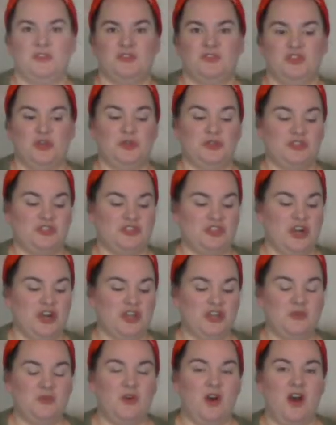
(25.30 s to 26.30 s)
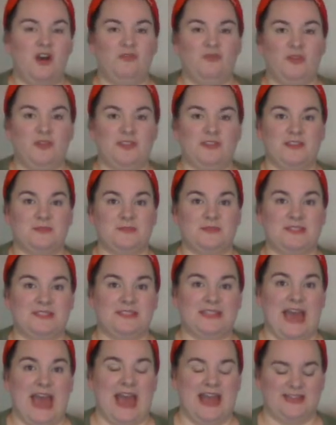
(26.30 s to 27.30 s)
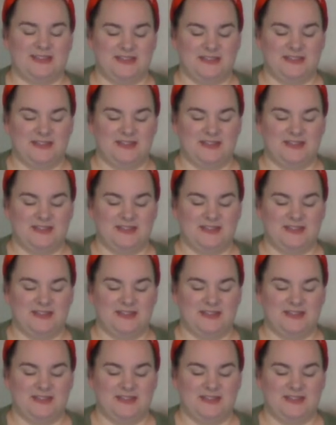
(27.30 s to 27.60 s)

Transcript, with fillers: So to start you off with some stats,